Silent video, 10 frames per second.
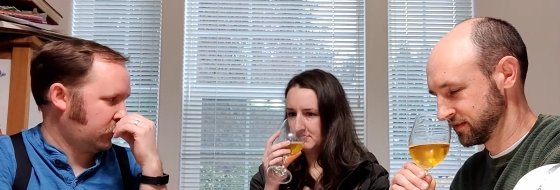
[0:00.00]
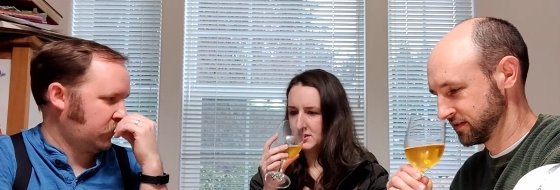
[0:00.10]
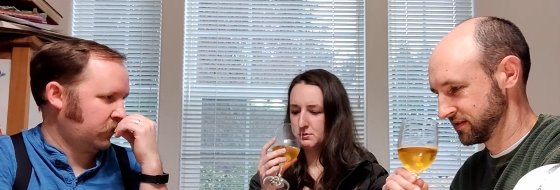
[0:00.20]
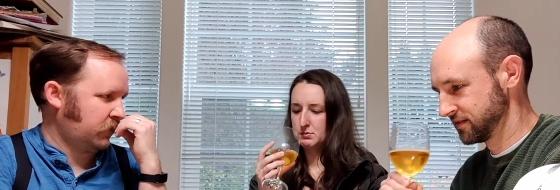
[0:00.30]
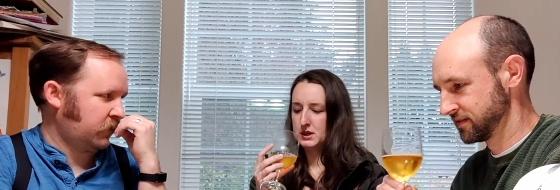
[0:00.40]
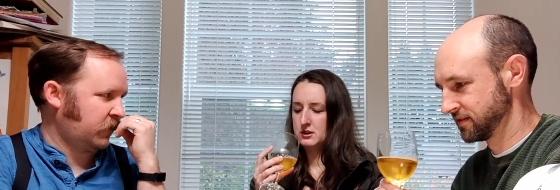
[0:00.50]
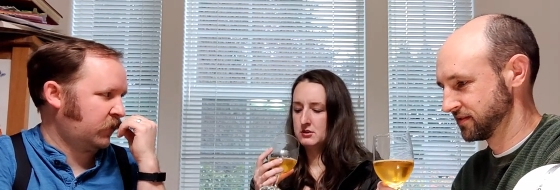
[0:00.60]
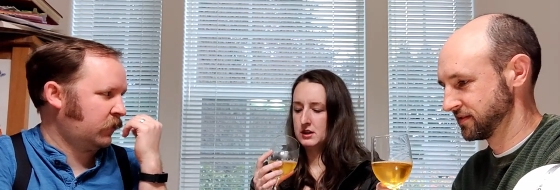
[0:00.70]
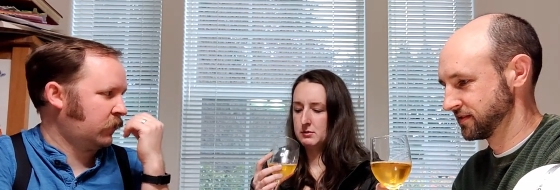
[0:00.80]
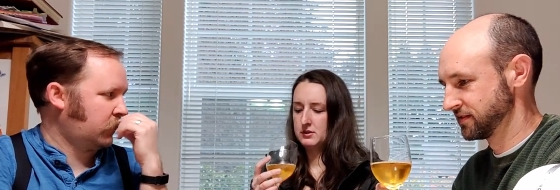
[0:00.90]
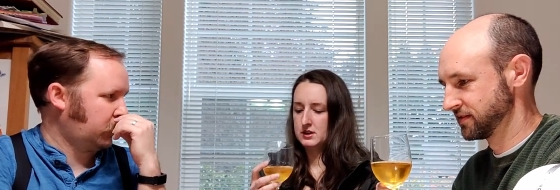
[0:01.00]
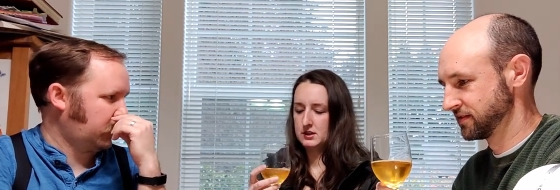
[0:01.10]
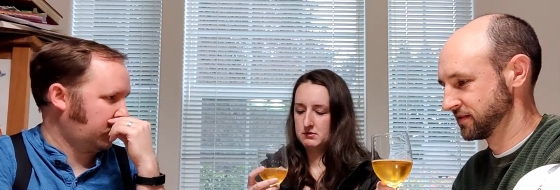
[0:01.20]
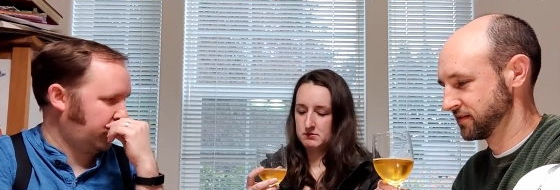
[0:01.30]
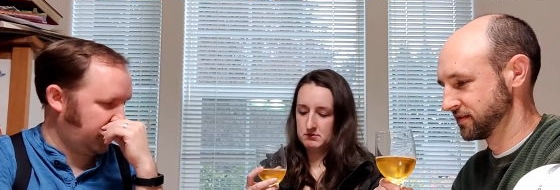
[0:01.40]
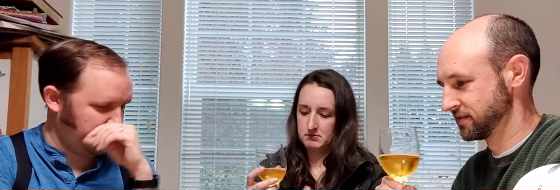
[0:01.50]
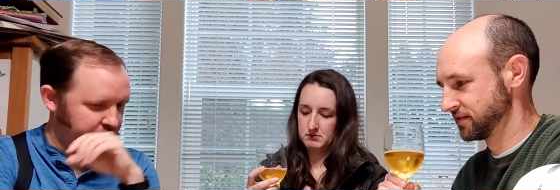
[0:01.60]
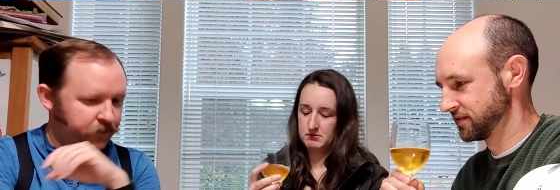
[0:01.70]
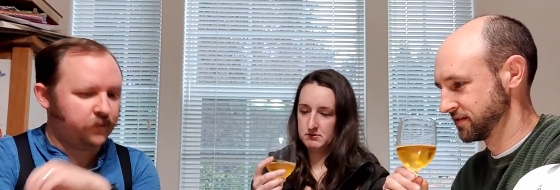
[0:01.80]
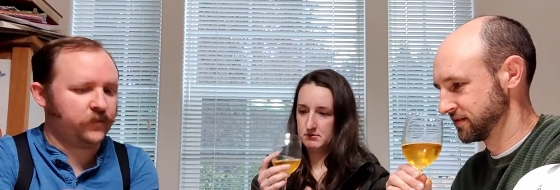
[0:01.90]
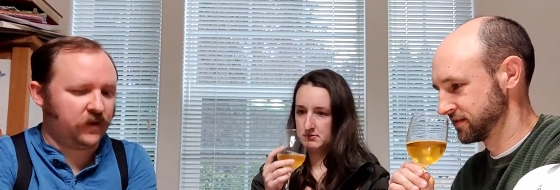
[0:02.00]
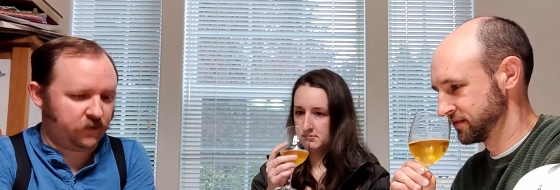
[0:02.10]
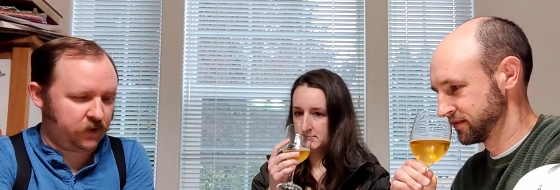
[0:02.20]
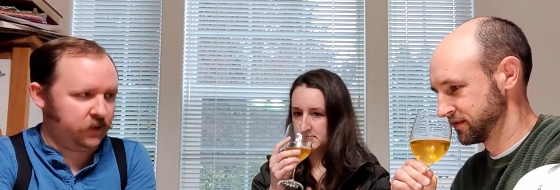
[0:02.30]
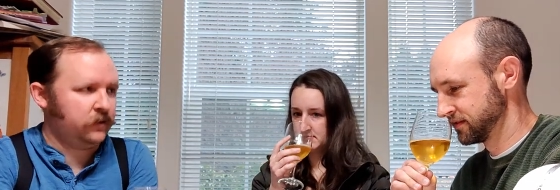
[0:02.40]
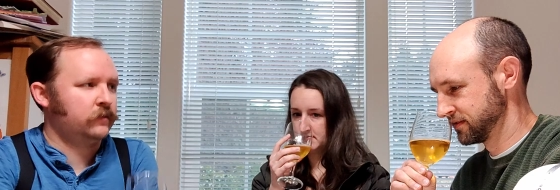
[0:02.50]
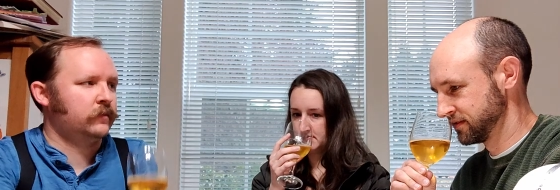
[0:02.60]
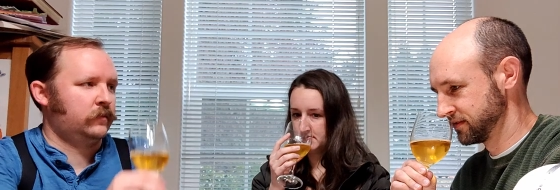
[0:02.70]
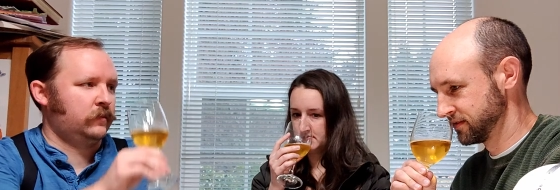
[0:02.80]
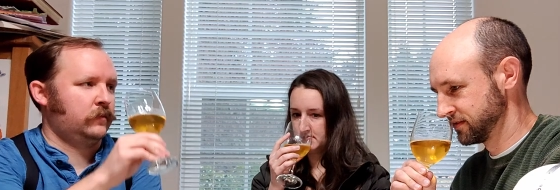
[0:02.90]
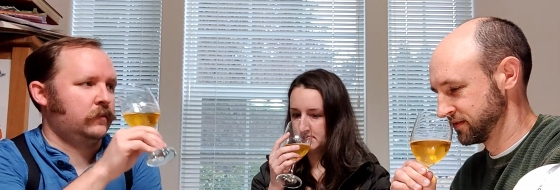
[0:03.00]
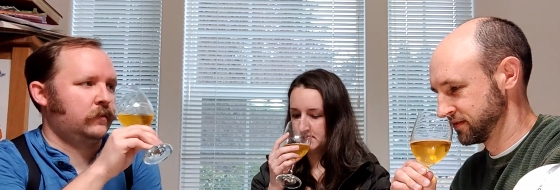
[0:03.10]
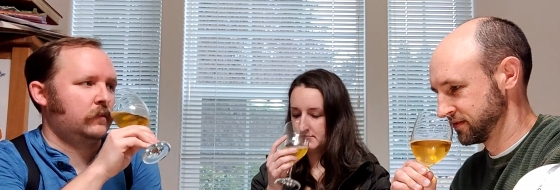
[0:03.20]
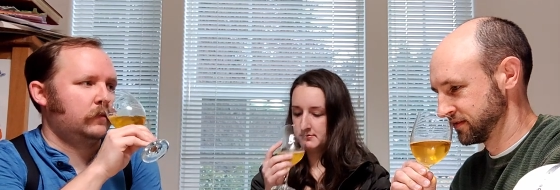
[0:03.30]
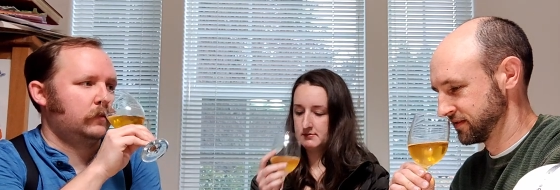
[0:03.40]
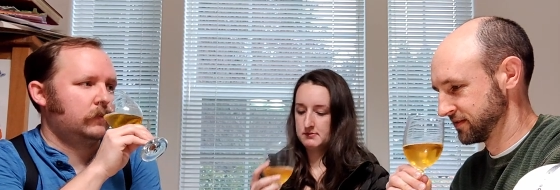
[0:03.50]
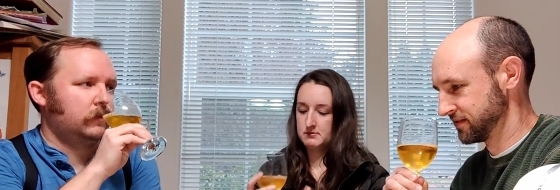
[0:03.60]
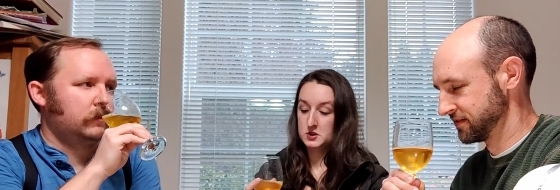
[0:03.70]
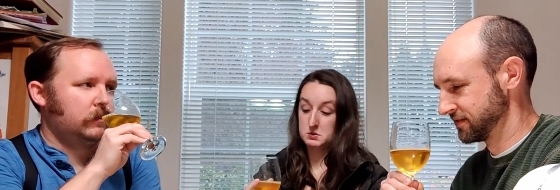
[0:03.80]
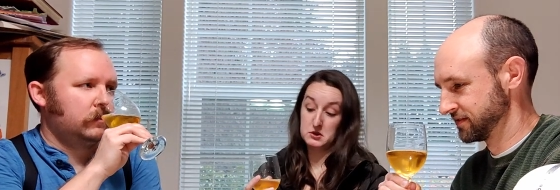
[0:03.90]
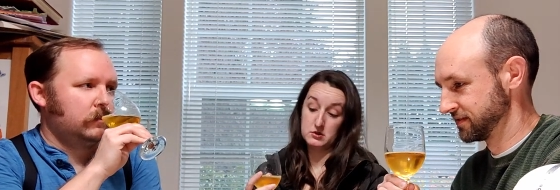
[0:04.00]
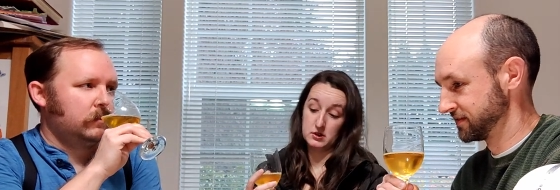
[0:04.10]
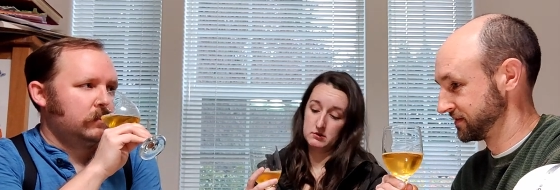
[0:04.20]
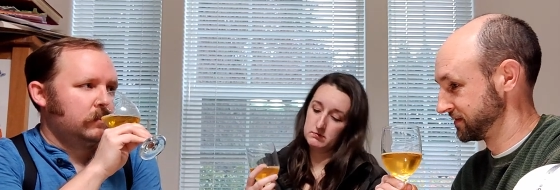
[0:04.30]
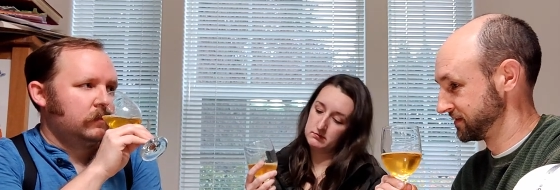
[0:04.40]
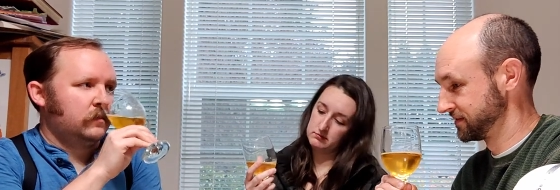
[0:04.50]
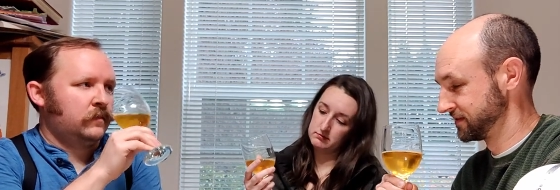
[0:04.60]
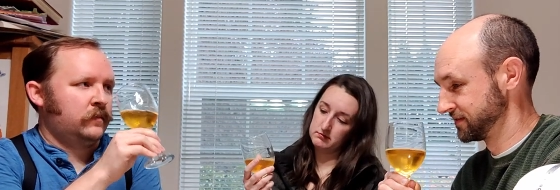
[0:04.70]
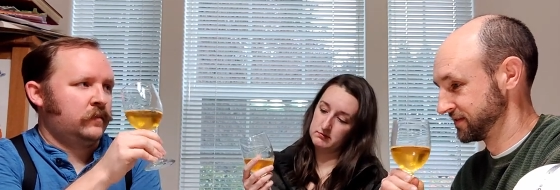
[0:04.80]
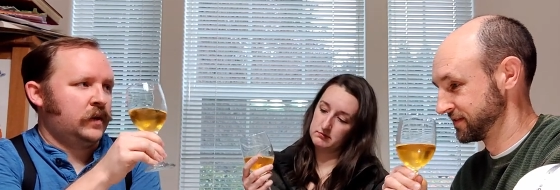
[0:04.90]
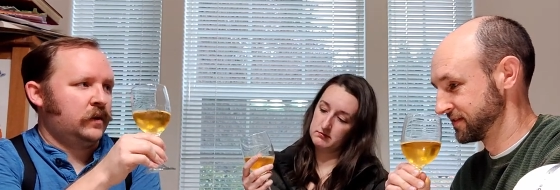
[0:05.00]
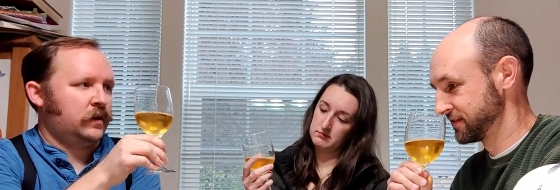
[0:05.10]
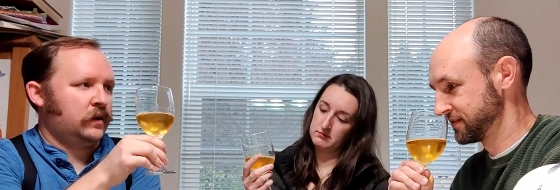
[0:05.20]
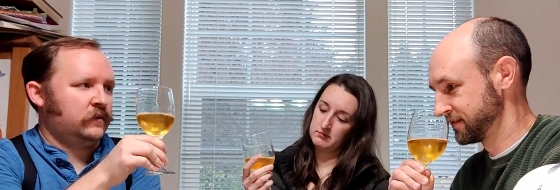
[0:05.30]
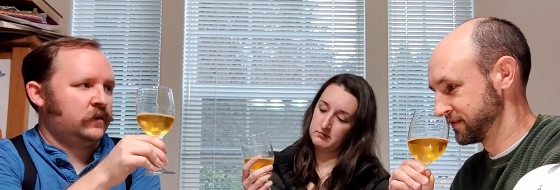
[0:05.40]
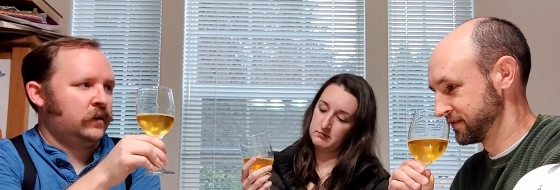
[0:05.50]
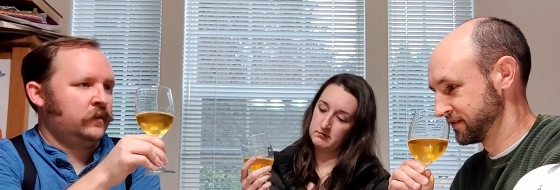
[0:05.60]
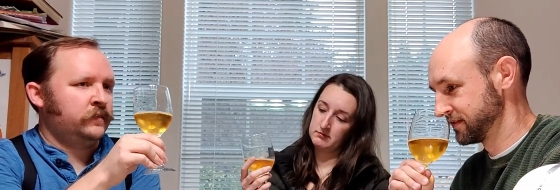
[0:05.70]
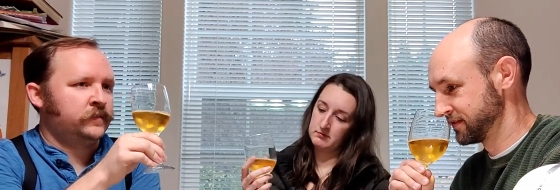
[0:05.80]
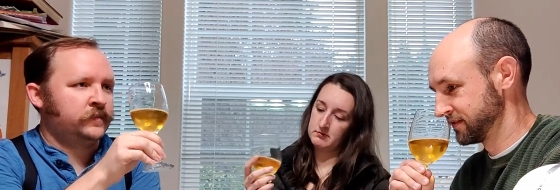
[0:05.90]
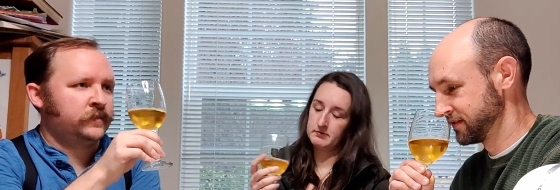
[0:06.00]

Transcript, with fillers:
Speaker 1: Is it peach or apricot?
Speaker 2: Yep, definitely.
Speaker 1: It smells good.
Speaker 2: Anything else in there?